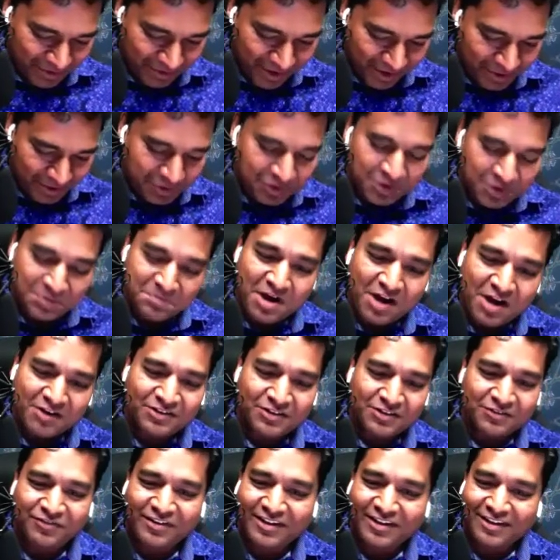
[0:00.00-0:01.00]
good amount
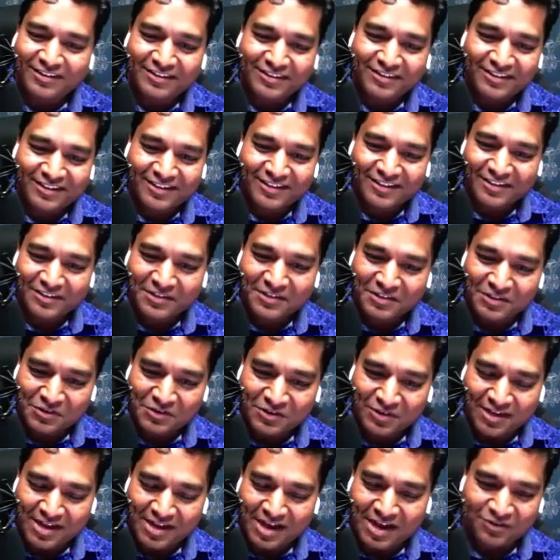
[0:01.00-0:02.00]
of healthcare in your
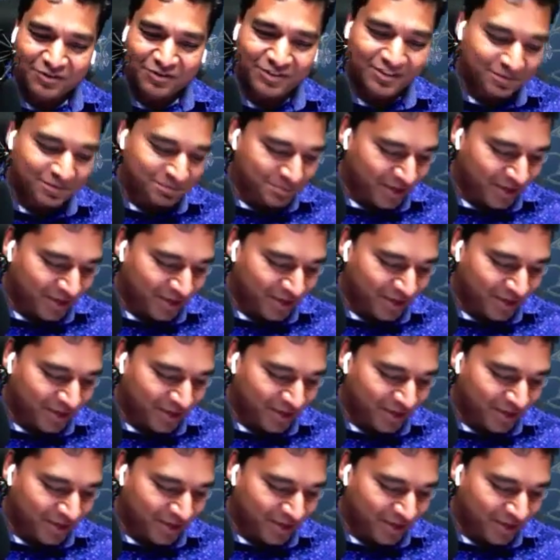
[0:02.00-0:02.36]
county,